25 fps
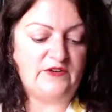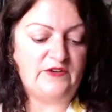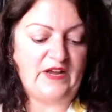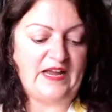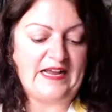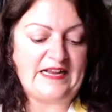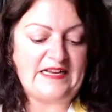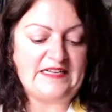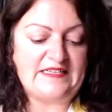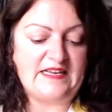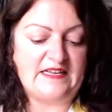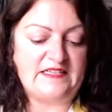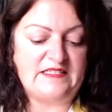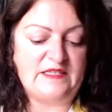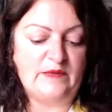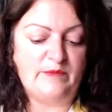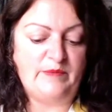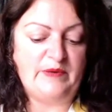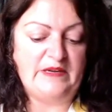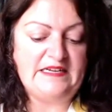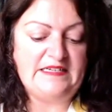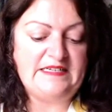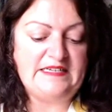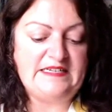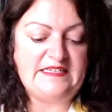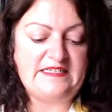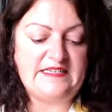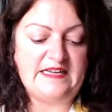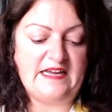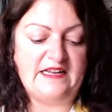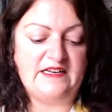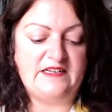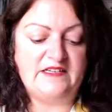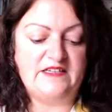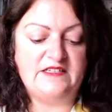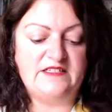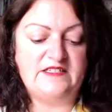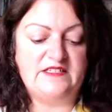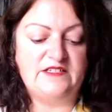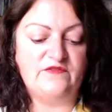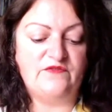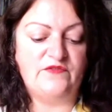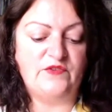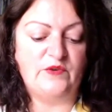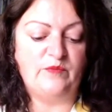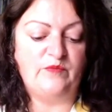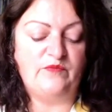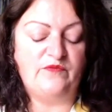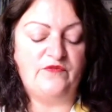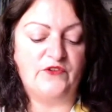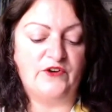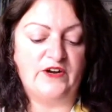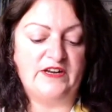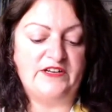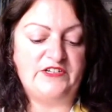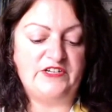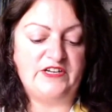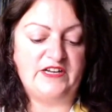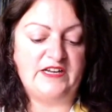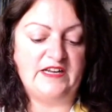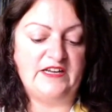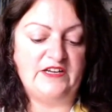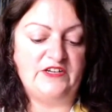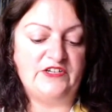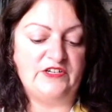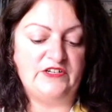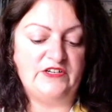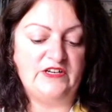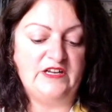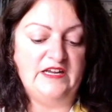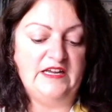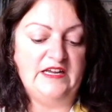accessibility standards for education